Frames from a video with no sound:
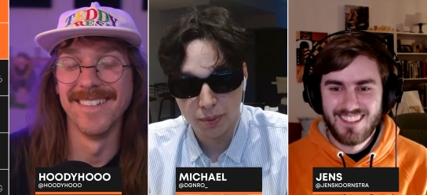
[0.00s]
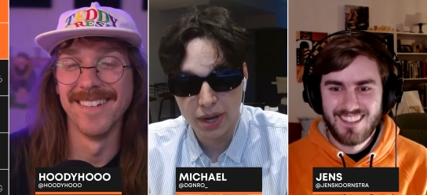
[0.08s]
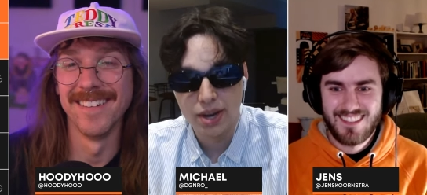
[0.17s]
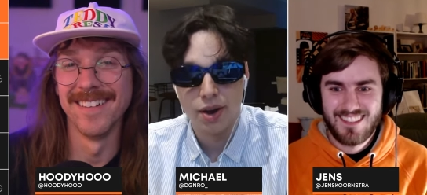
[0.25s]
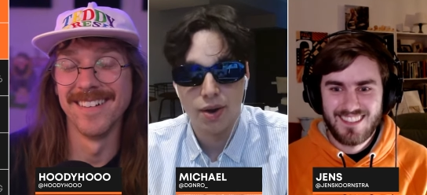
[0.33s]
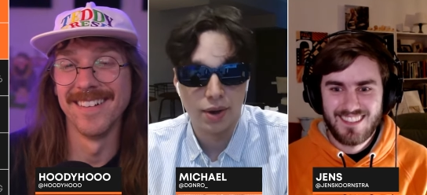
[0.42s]
Speaker 1: we
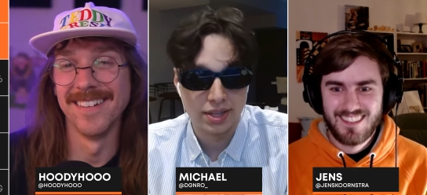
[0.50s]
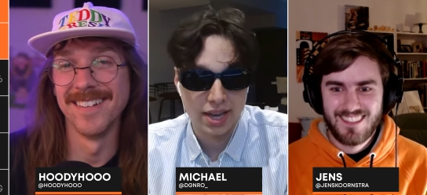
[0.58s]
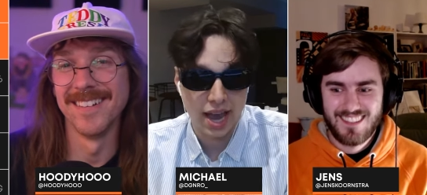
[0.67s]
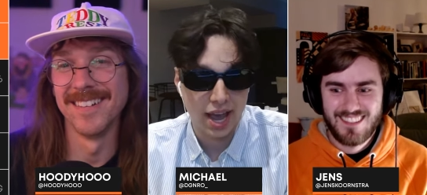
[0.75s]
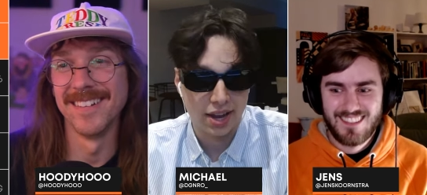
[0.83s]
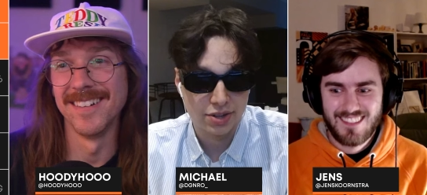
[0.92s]
know it's
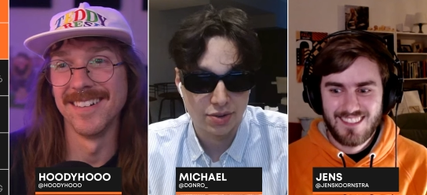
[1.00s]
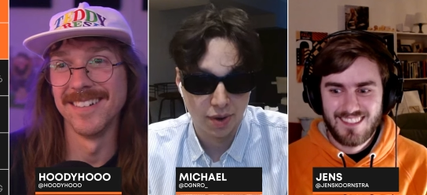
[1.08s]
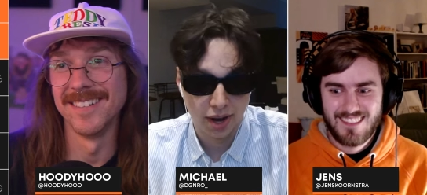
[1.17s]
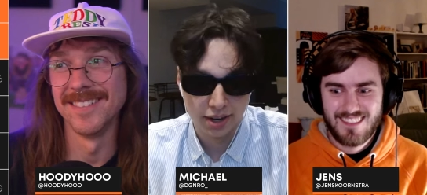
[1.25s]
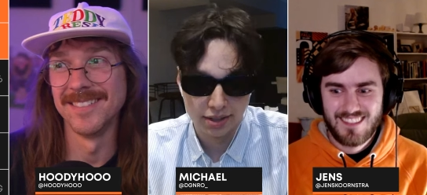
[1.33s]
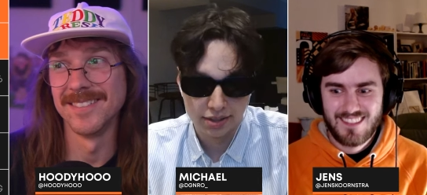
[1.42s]
Cash,
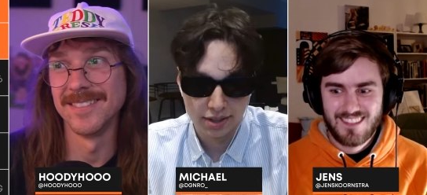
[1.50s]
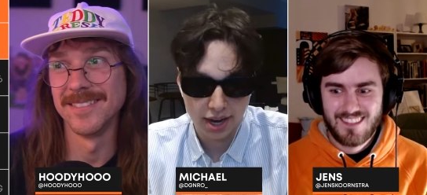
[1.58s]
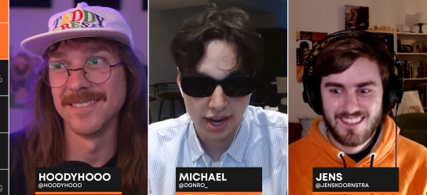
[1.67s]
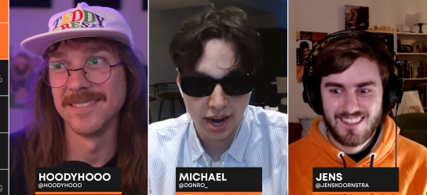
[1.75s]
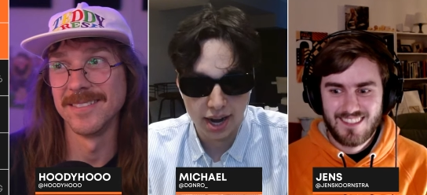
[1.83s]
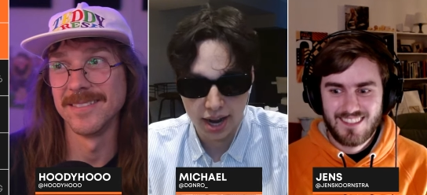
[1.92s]
right?
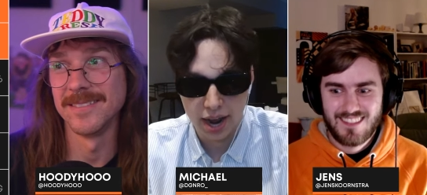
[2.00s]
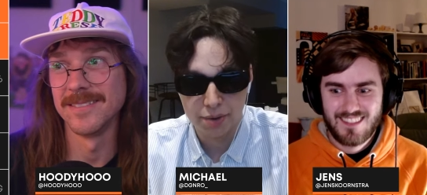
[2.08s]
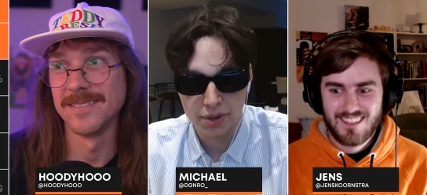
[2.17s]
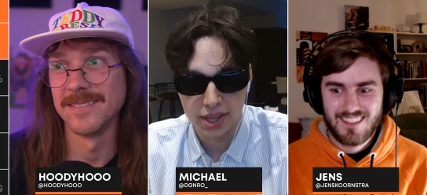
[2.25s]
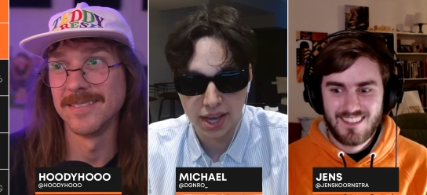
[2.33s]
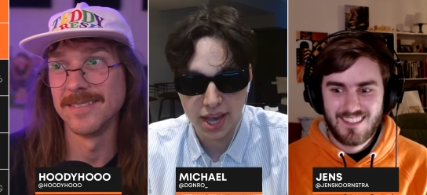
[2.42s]
And I, I
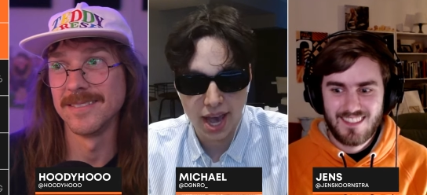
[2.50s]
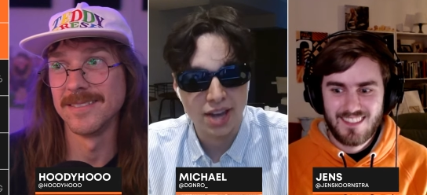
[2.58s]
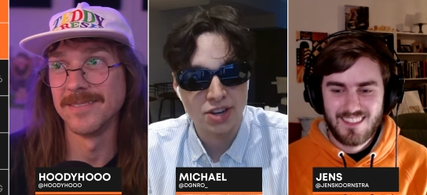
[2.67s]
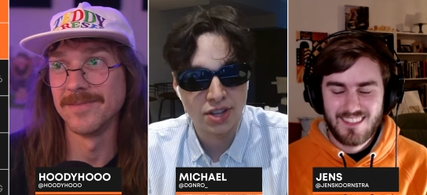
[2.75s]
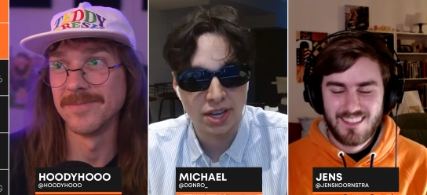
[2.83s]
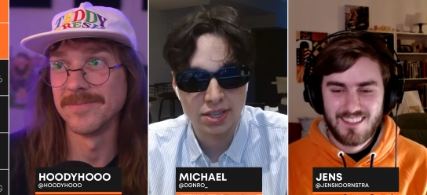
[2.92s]
really like
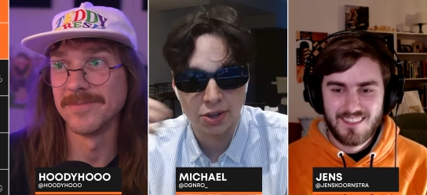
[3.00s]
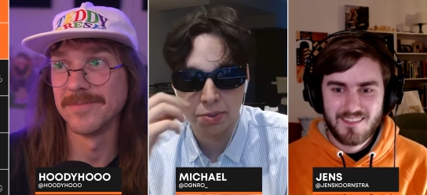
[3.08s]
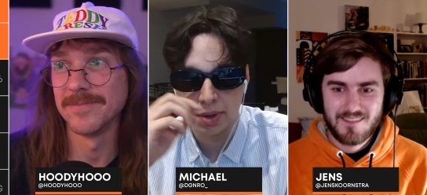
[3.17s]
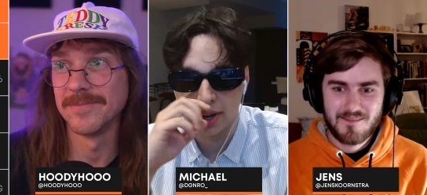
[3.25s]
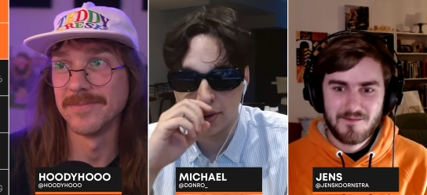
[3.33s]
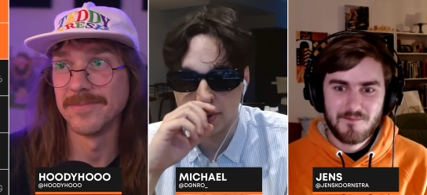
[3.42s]
Cash. I think he's a little
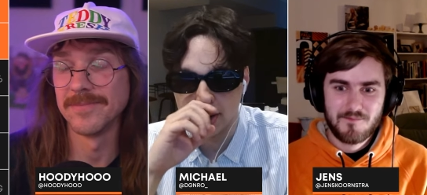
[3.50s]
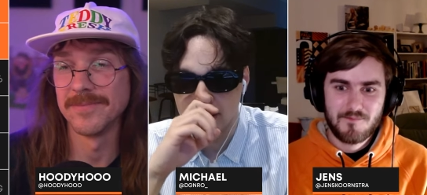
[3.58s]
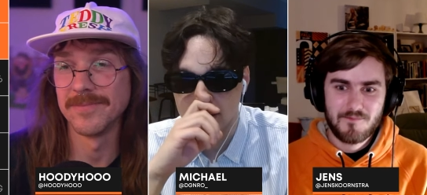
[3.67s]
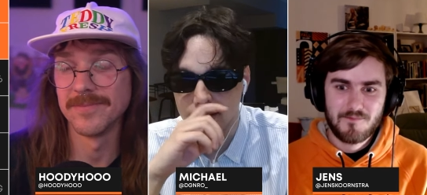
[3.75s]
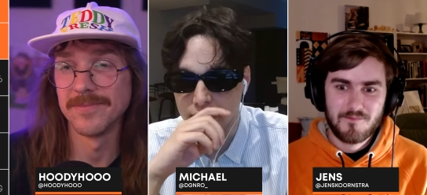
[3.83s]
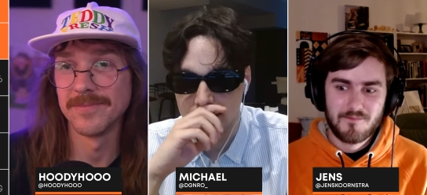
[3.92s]
bit
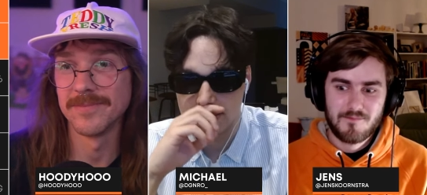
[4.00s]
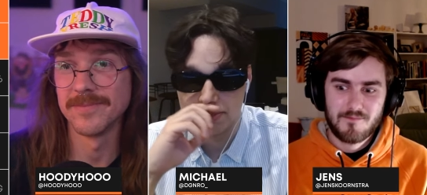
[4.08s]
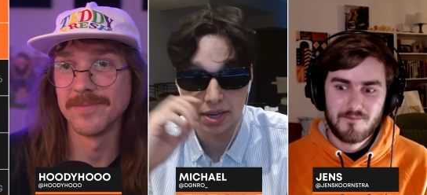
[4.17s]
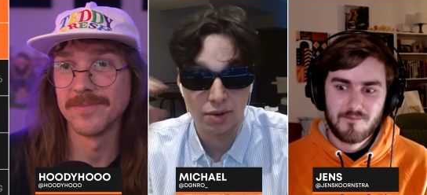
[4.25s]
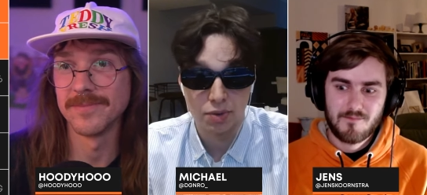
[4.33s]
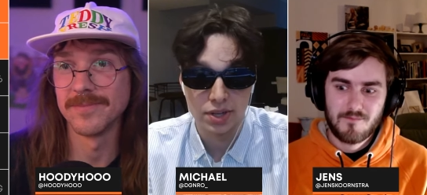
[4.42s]
underrated. He seems
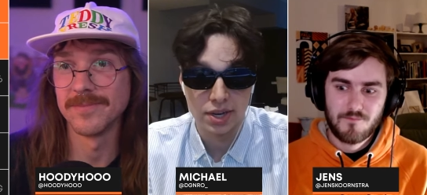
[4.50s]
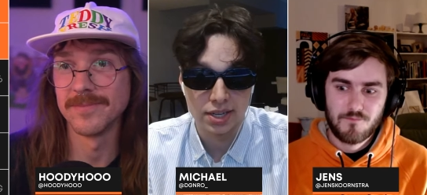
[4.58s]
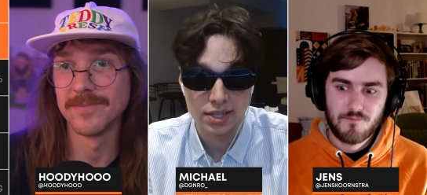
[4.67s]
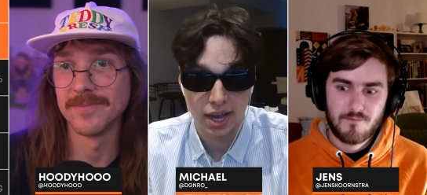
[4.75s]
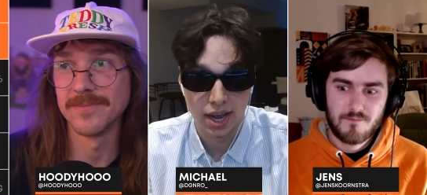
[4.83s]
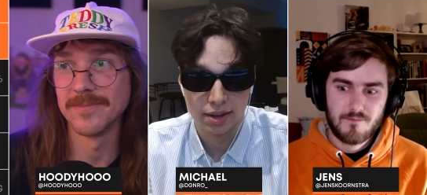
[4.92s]
like a really
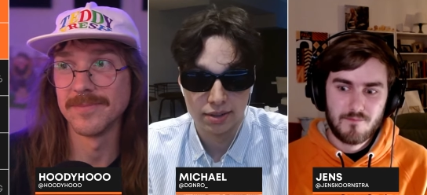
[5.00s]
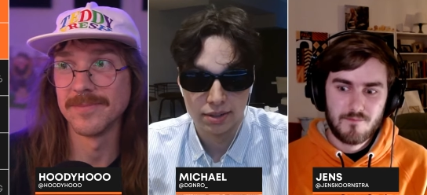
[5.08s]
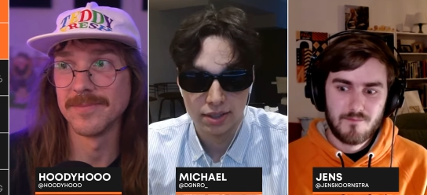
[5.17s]
nice guy.